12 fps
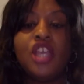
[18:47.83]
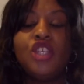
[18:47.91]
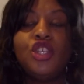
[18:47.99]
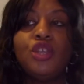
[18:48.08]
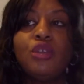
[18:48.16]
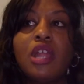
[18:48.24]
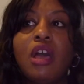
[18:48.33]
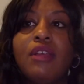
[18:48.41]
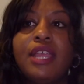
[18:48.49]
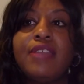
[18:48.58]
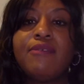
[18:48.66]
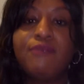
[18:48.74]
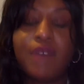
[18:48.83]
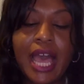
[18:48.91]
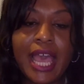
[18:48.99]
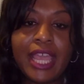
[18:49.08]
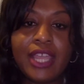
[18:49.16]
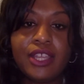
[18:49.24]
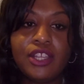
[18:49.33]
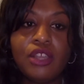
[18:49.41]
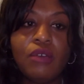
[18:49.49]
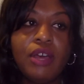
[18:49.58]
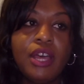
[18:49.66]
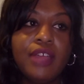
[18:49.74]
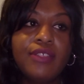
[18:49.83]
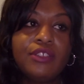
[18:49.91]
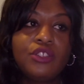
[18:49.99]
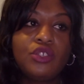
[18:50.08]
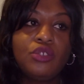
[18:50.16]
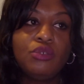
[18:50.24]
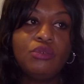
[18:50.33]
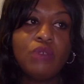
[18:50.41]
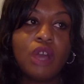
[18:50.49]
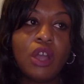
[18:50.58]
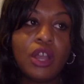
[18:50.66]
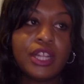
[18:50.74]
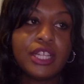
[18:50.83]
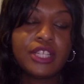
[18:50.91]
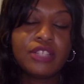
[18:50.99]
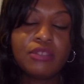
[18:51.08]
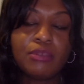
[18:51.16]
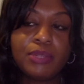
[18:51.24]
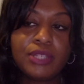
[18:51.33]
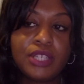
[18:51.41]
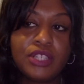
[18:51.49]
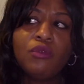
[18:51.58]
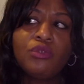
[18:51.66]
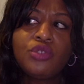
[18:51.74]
You don't invite your other two artists or potential